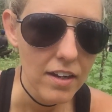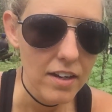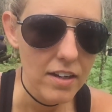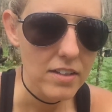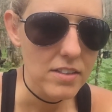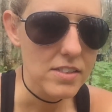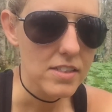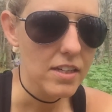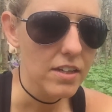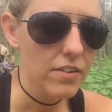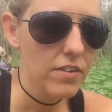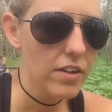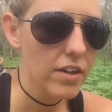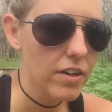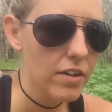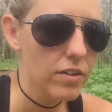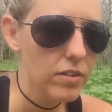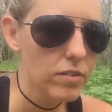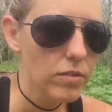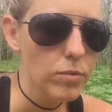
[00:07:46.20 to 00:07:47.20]
a
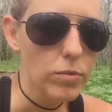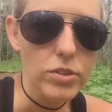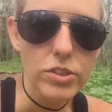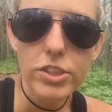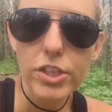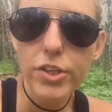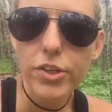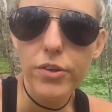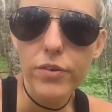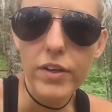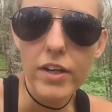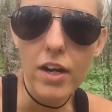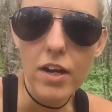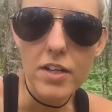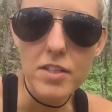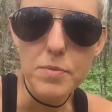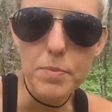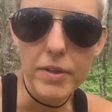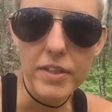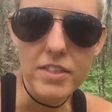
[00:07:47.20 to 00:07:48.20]
zero, well, two in
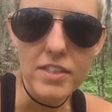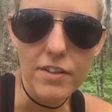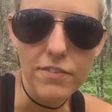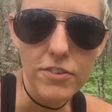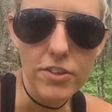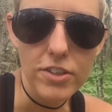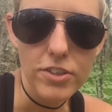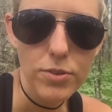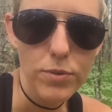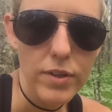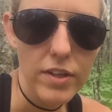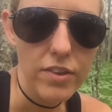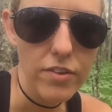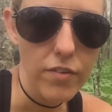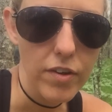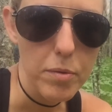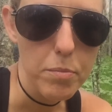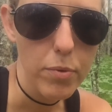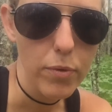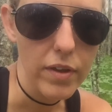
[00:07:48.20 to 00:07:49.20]
Hot Springs after our
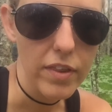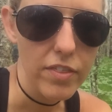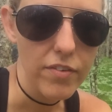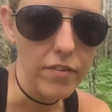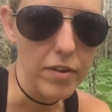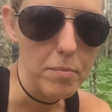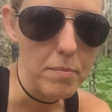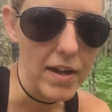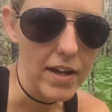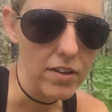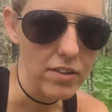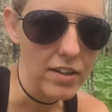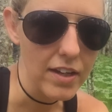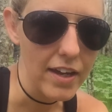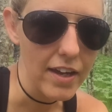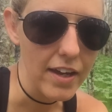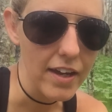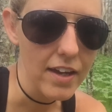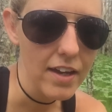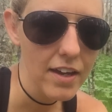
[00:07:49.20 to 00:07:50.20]
twenty-three point three mile
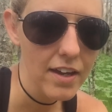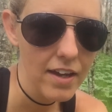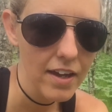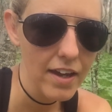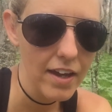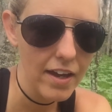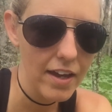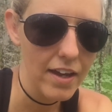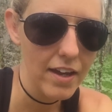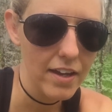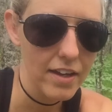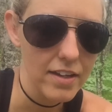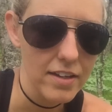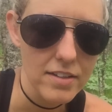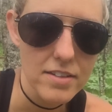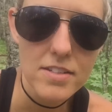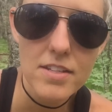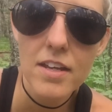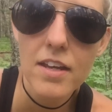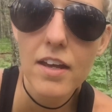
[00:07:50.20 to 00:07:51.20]
day,
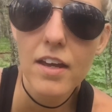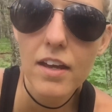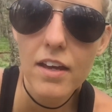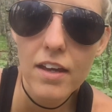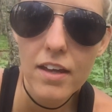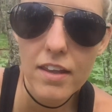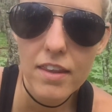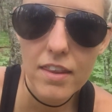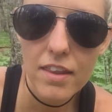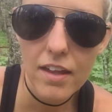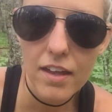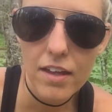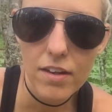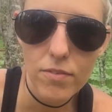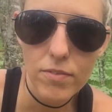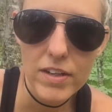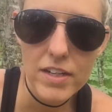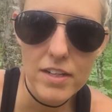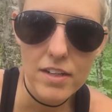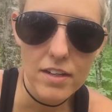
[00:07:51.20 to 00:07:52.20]
and
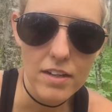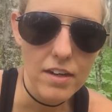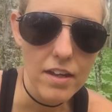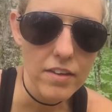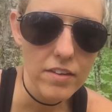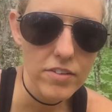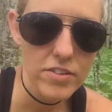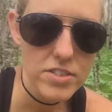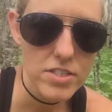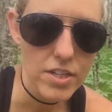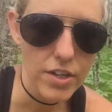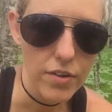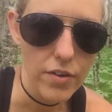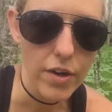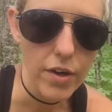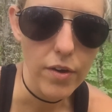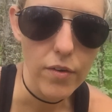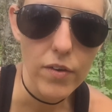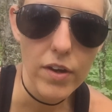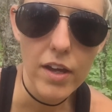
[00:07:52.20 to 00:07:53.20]
then we did another
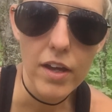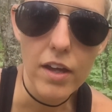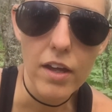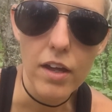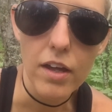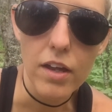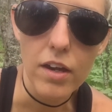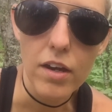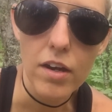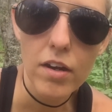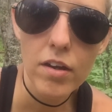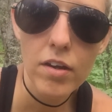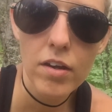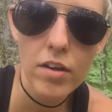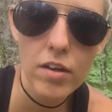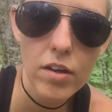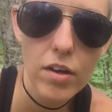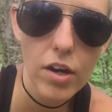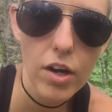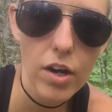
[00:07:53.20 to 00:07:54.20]
zero in,
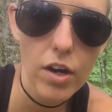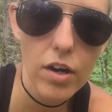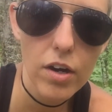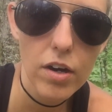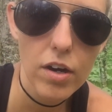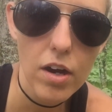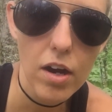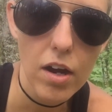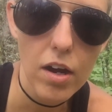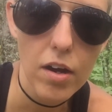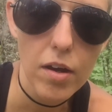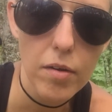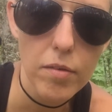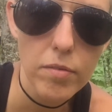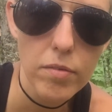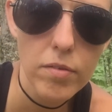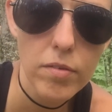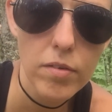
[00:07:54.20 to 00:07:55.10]
uh,